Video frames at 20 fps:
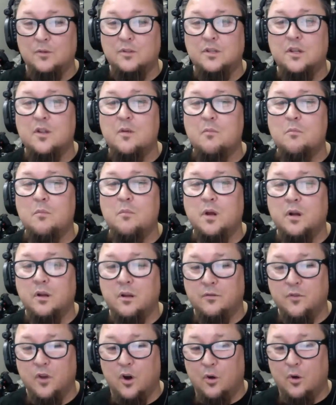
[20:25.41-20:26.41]
It was in the
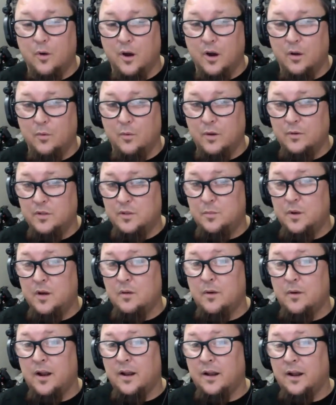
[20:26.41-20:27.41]
middle of nowhere, and we
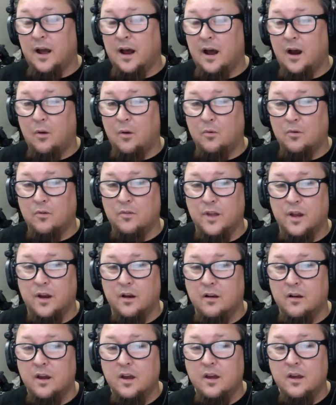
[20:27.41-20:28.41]
spent about an hour
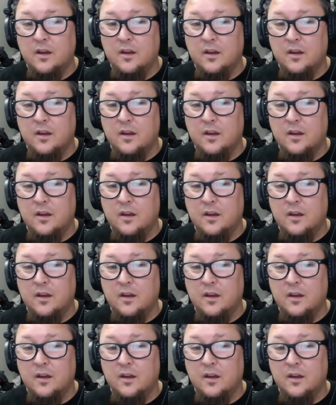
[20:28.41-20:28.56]
there.